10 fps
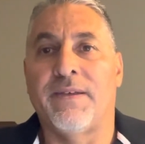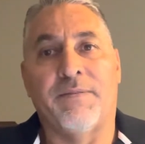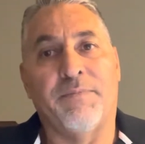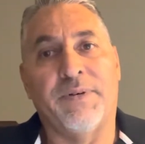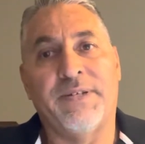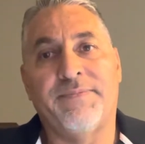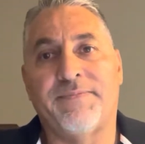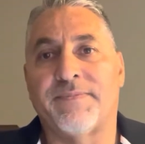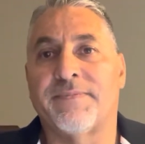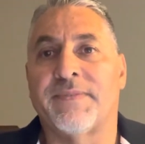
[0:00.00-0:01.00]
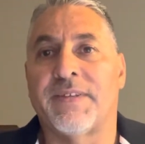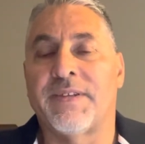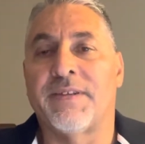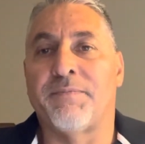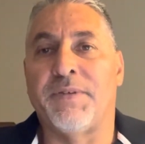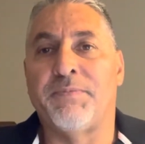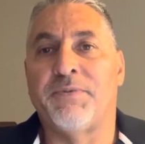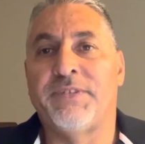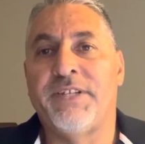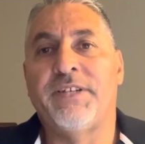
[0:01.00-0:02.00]
But
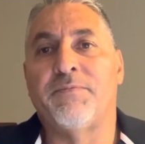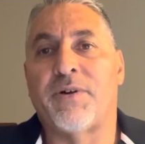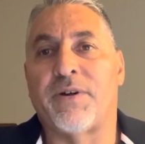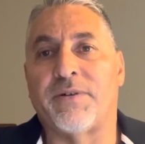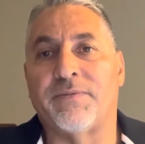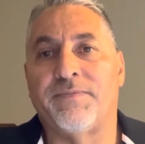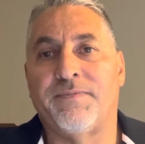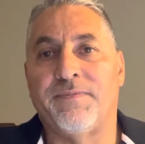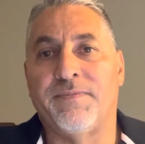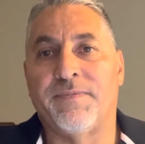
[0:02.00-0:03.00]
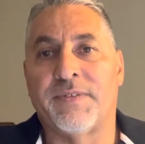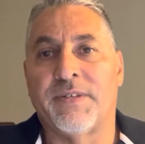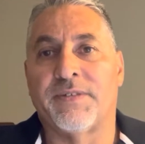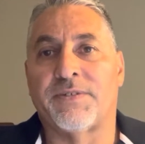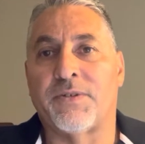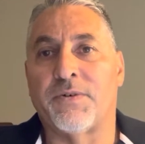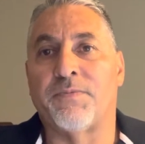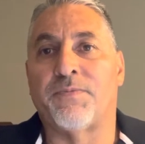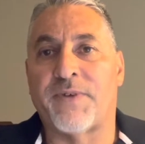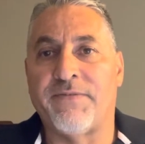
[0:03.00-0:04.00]
people needed to borrow, so
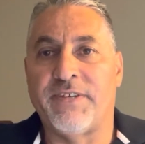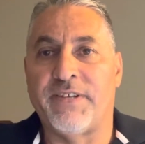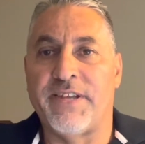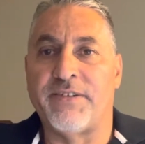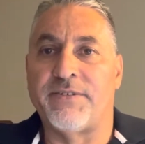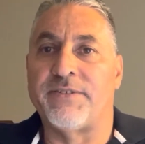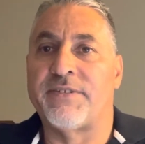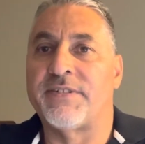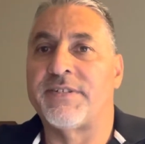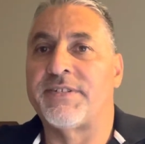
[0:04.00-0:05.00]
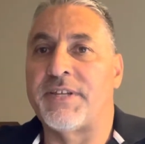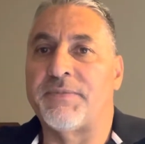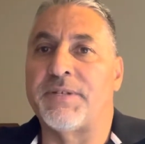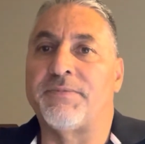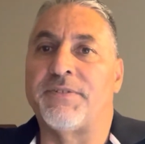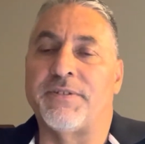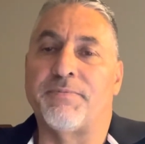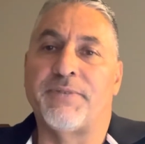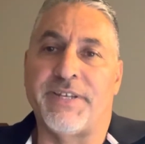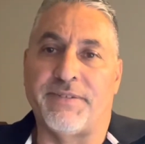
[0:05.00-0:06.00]
private lenders stepped up to the
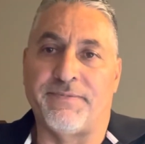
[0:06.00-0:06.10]
plate.